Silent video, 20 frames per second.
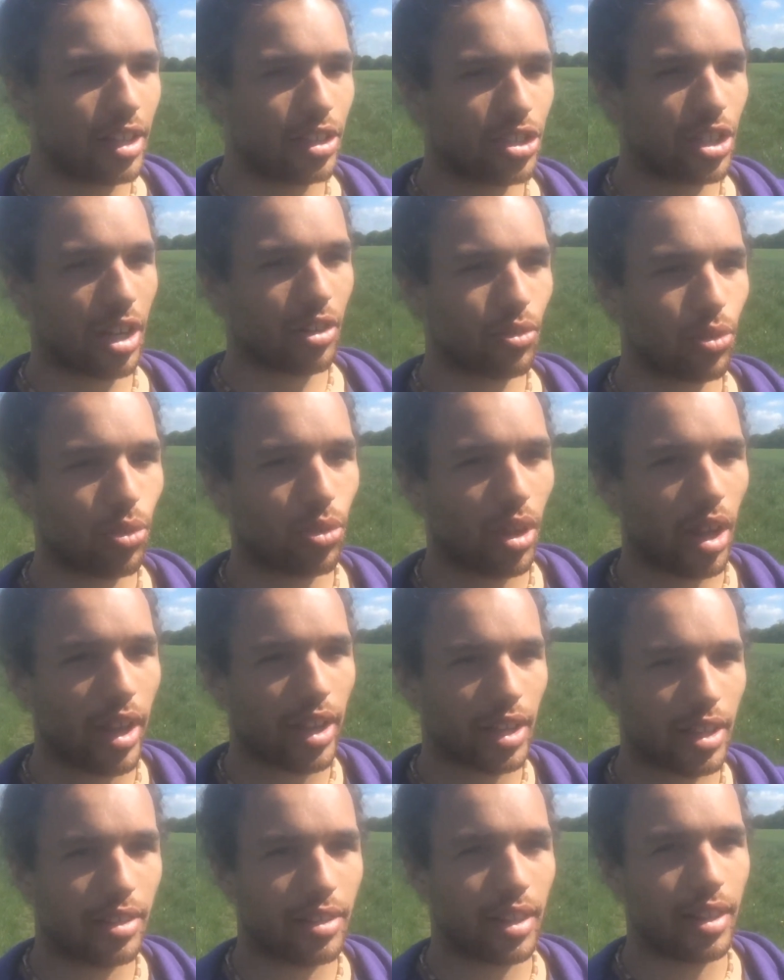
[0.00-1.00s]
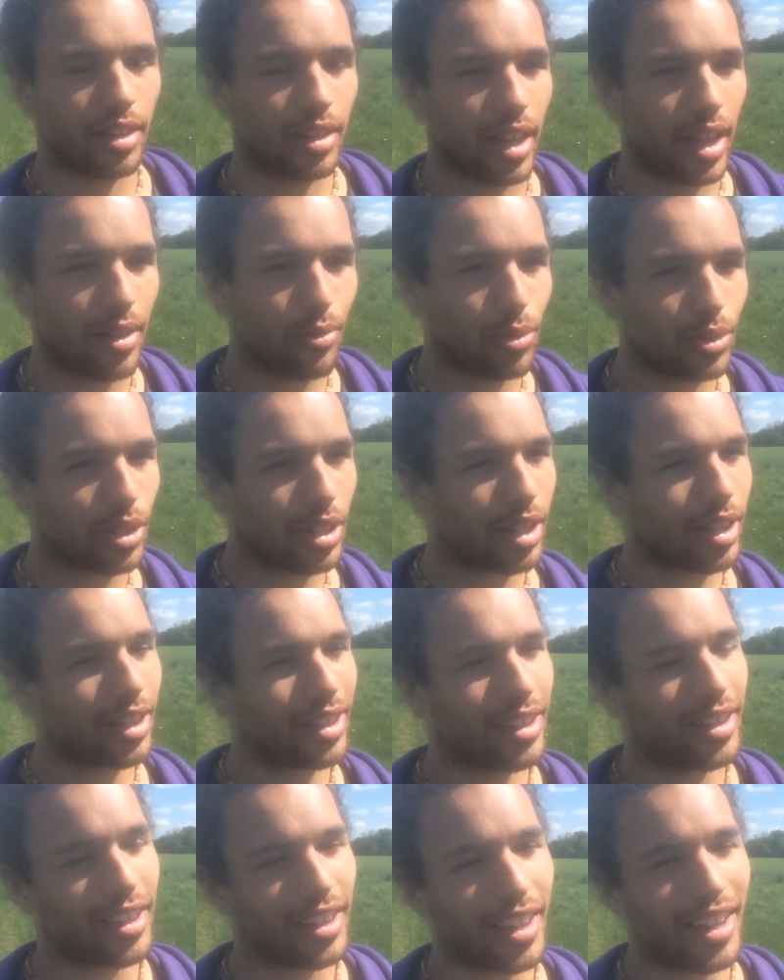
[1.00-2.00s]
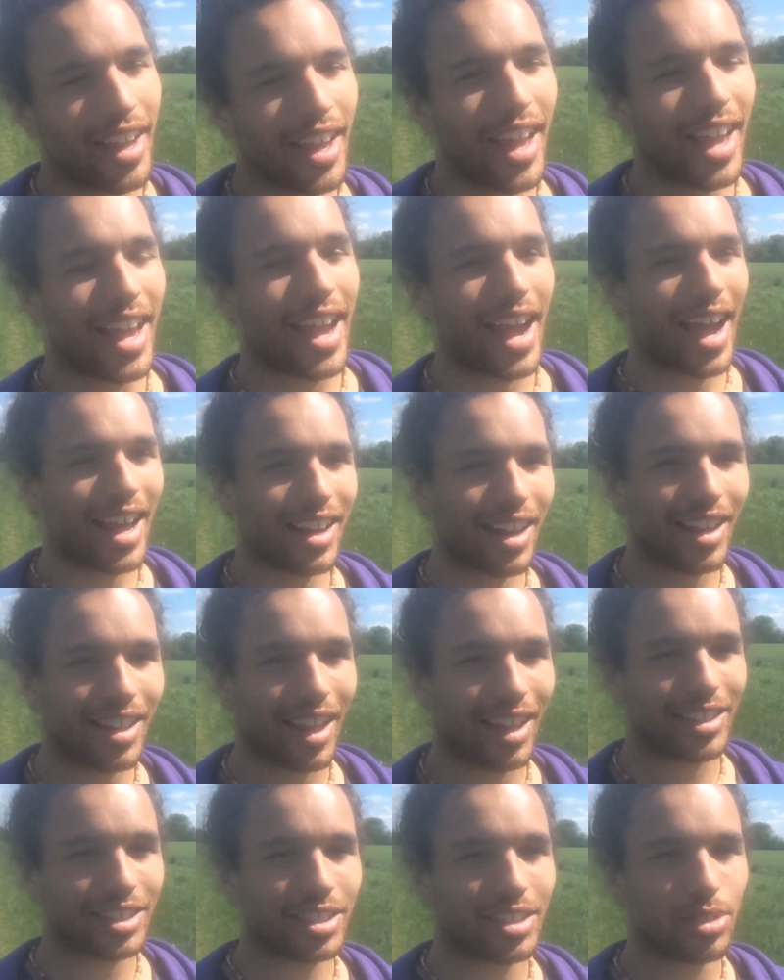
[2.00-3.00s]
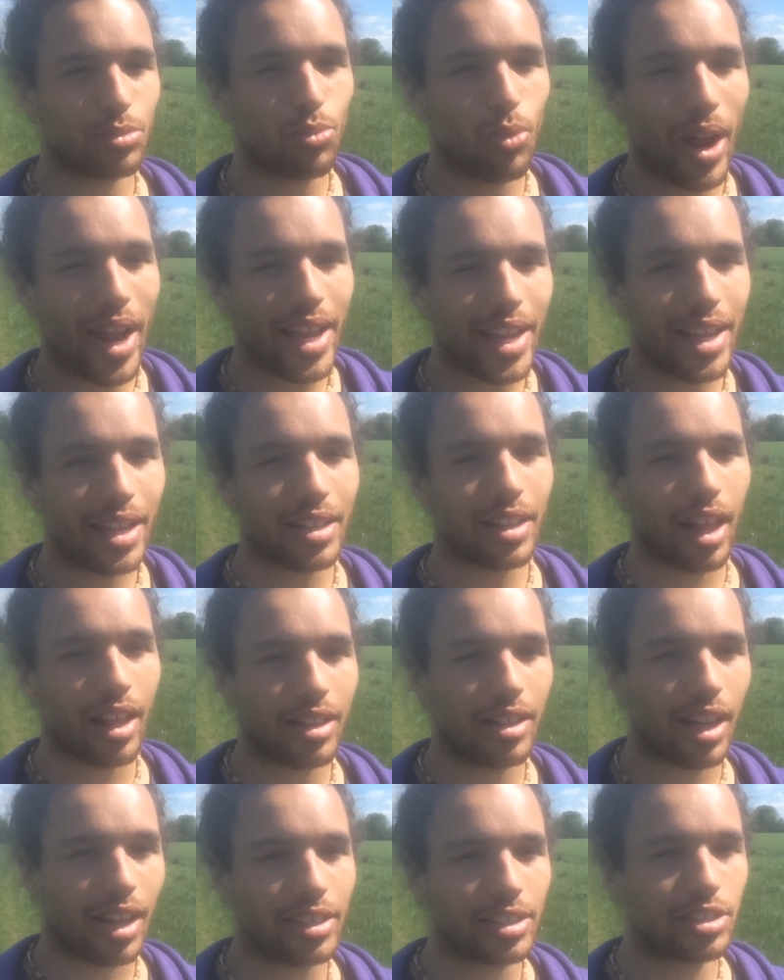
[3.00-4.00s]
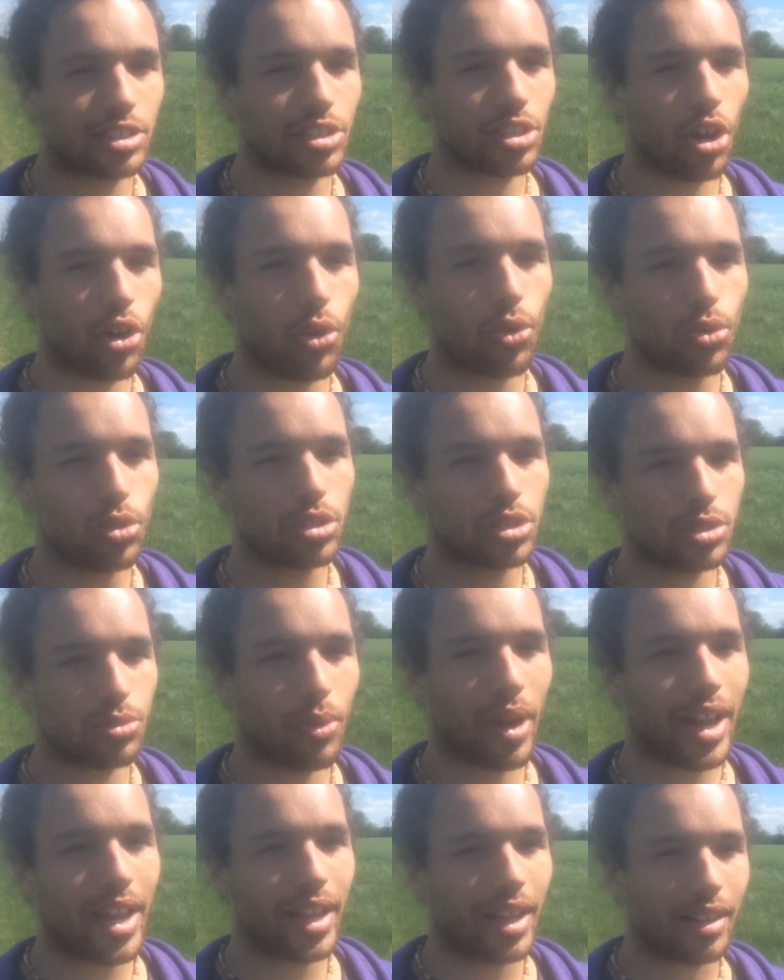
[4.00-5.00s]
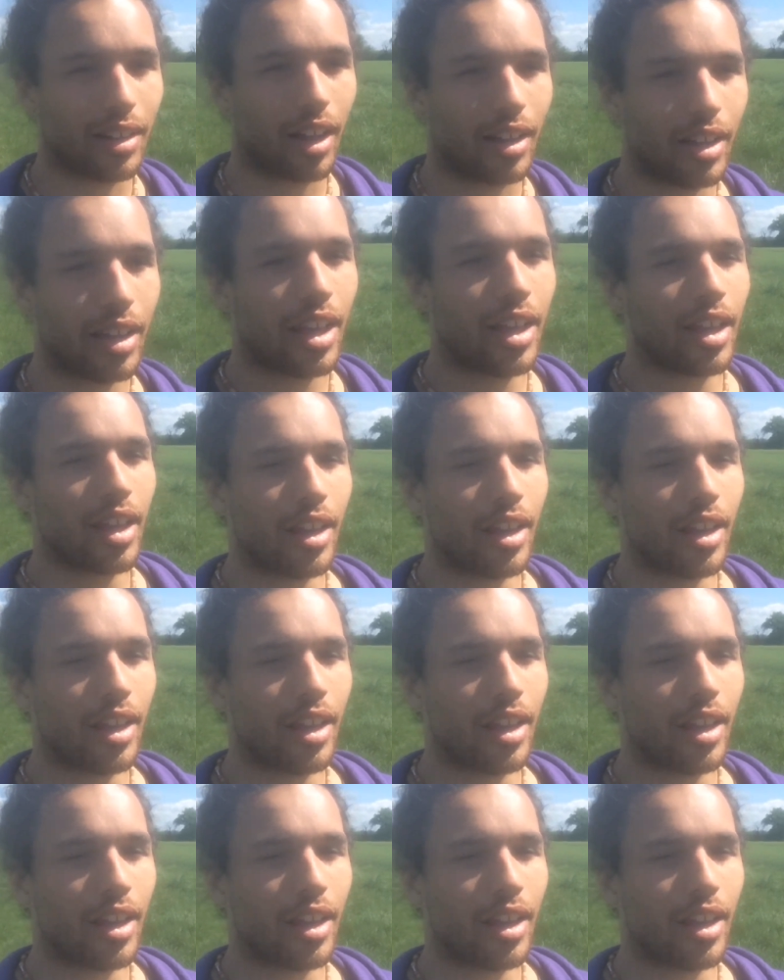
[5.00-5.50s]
general, like, it had like that swaying, like that subtle swaying, like